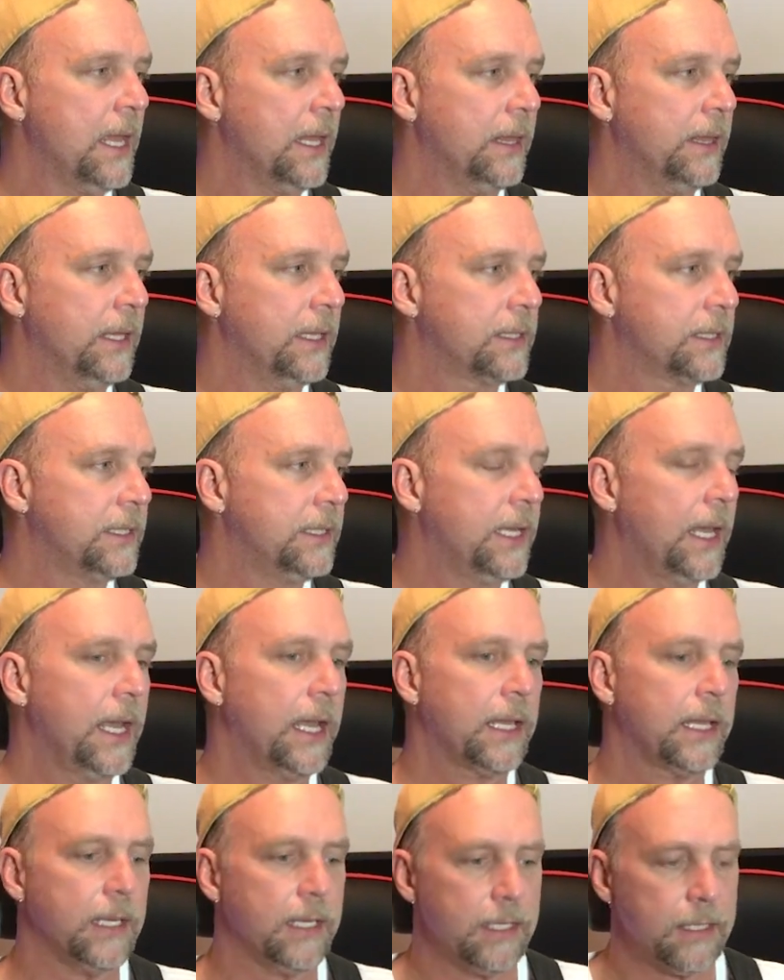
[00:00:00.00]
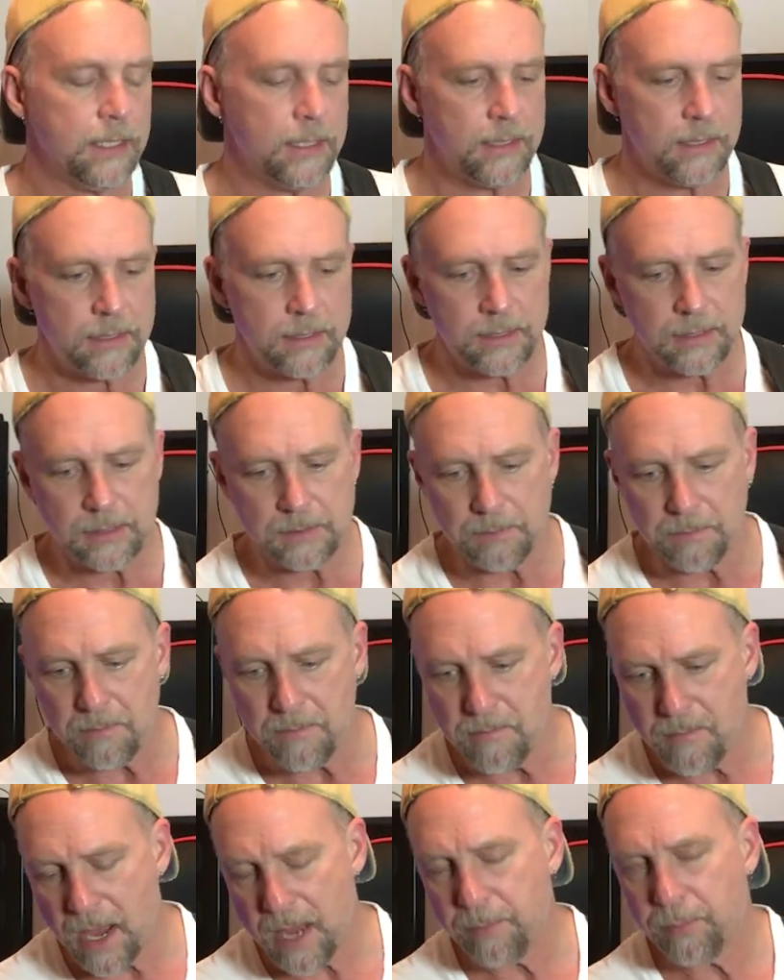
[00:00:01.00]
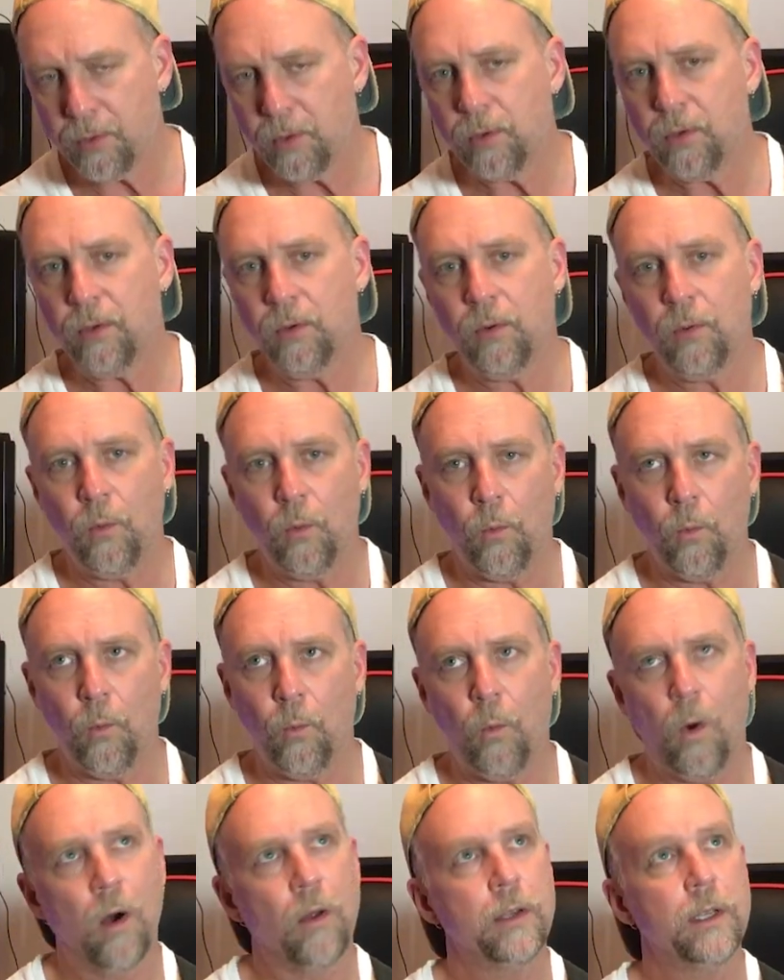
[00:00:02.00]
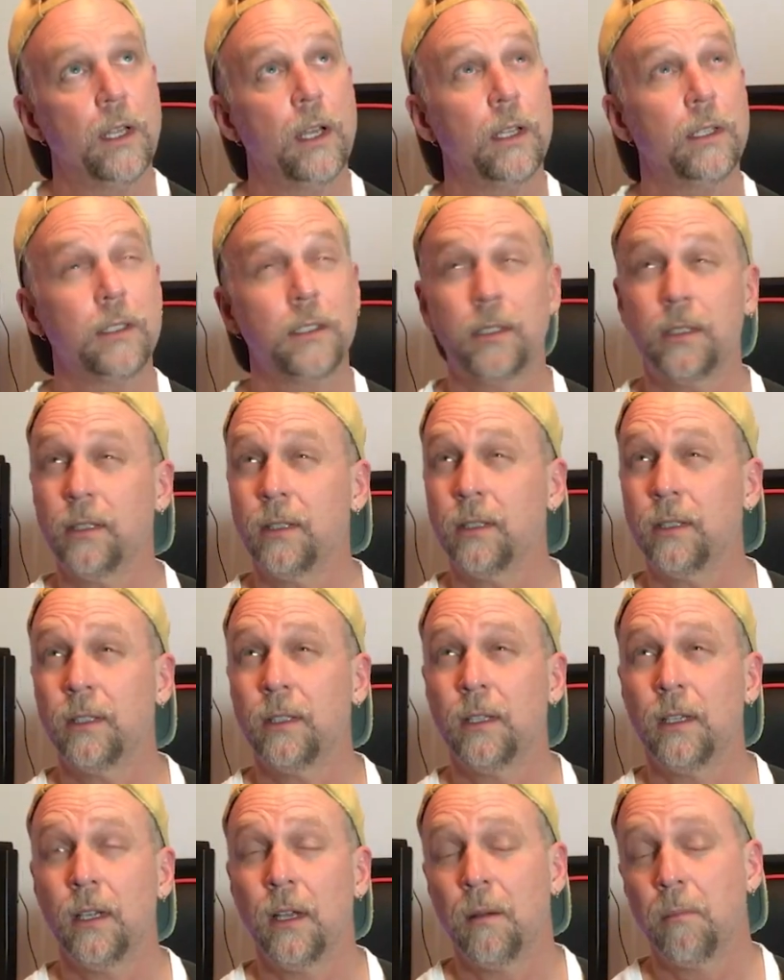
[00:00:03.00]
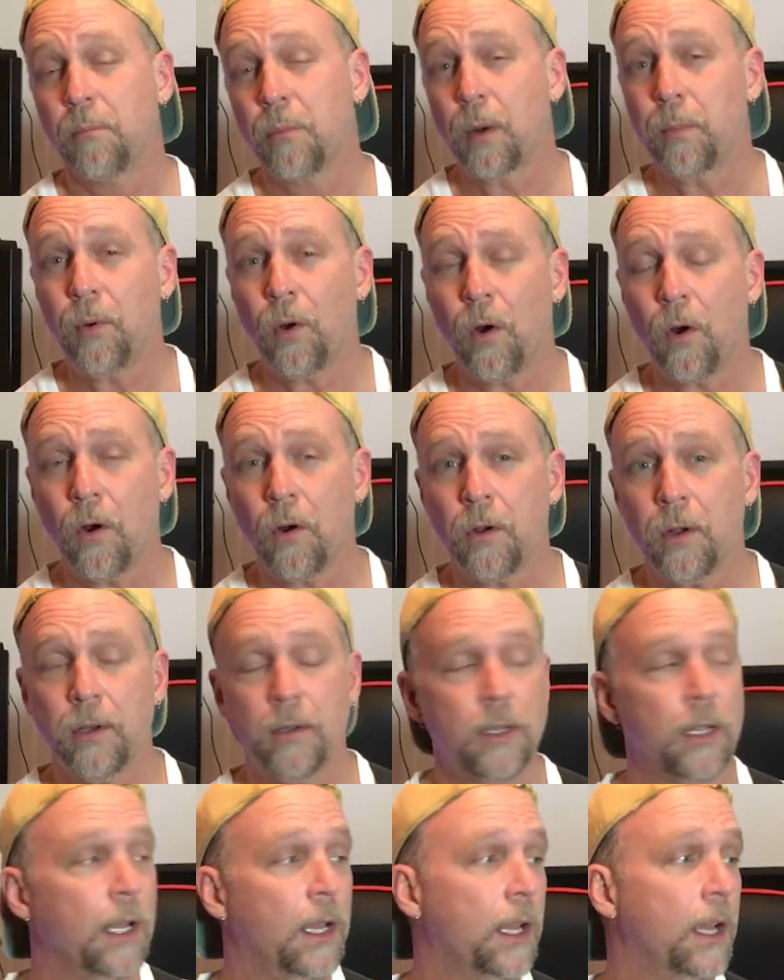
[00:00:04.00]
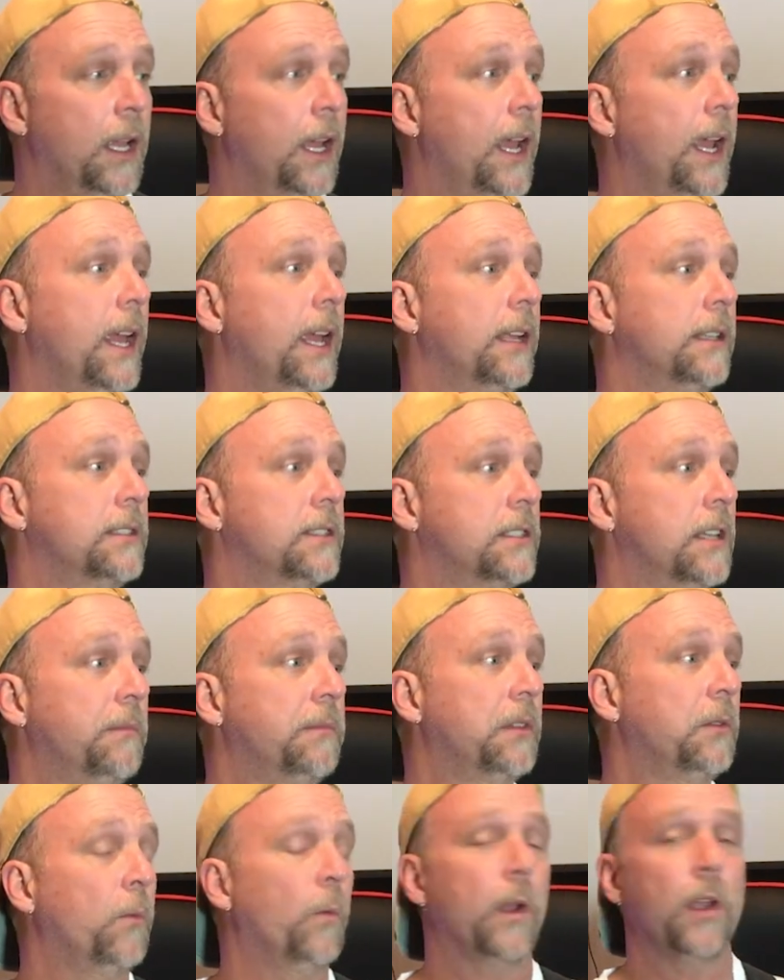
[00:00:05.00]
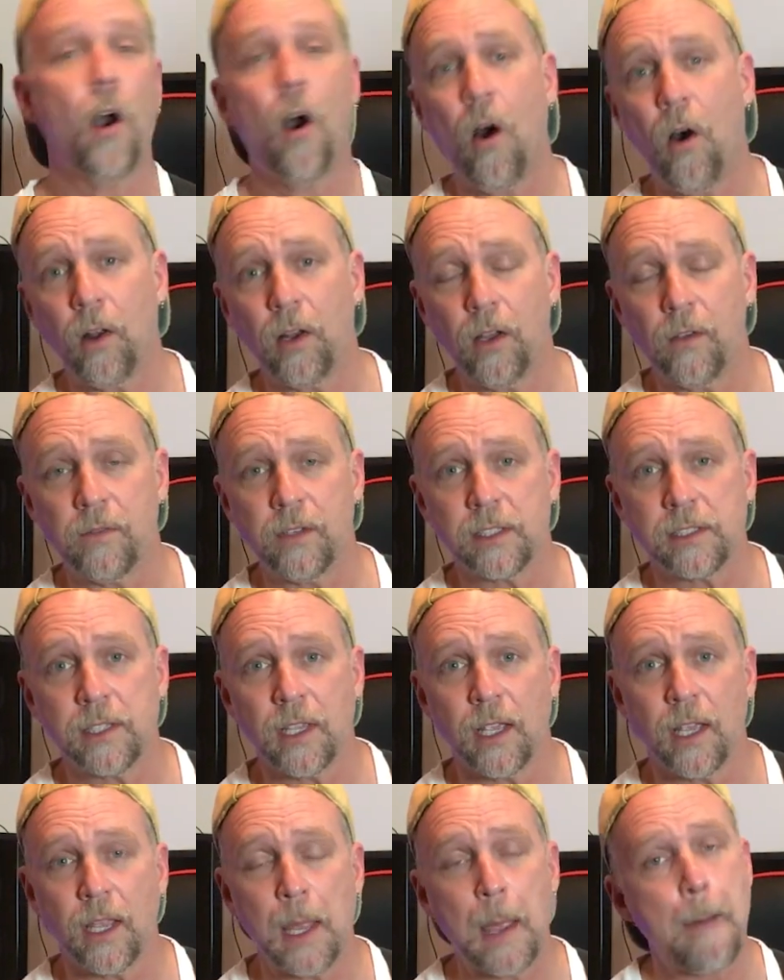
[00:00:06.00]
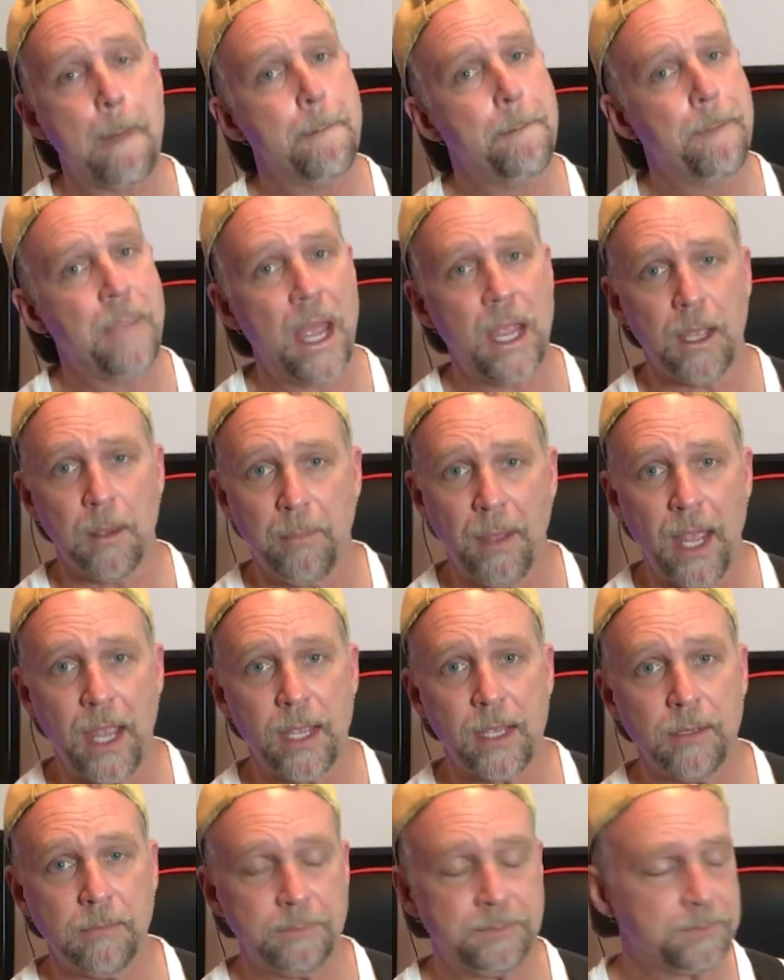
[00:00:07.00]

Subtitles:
This neck is maple, walnut, Purple Heart, and something we all love to say, Panga Panga,